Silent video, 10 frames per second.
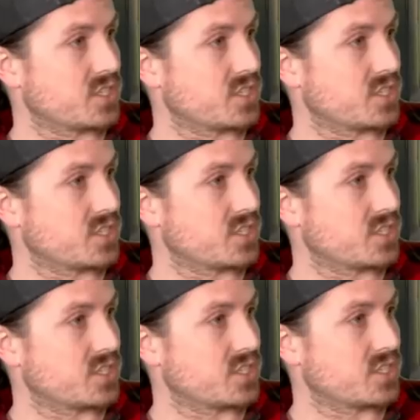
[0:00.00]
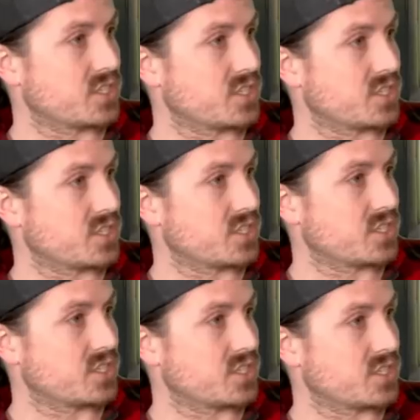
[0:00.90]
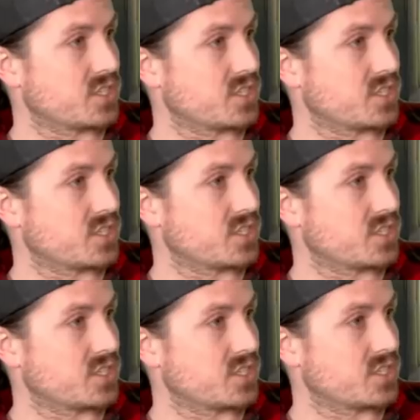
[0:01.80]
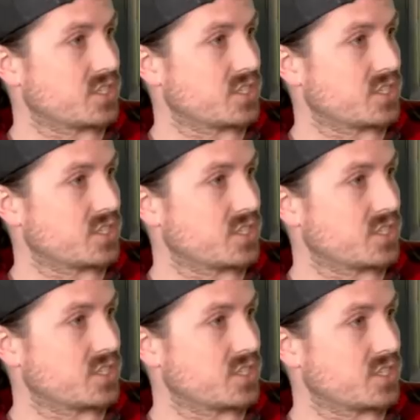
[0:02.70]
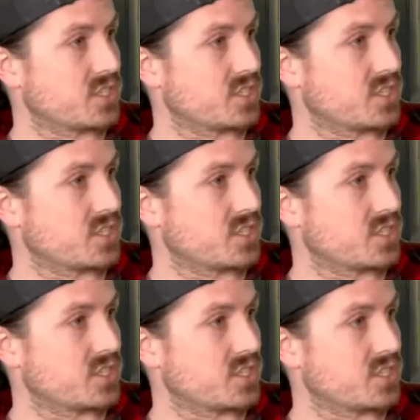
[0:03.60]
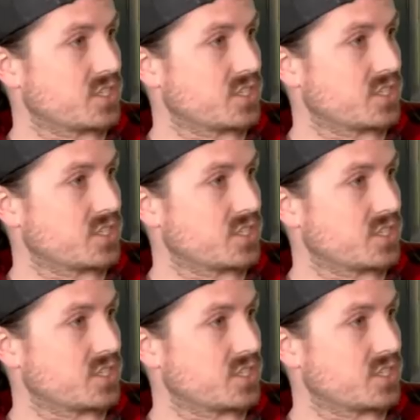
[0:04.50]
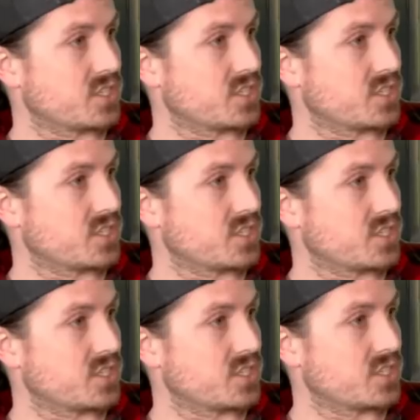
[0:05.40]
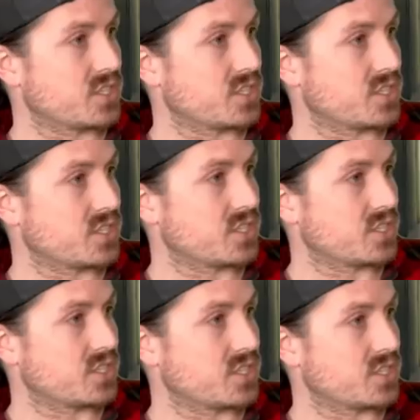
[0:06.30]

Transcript: The person shown says nothing.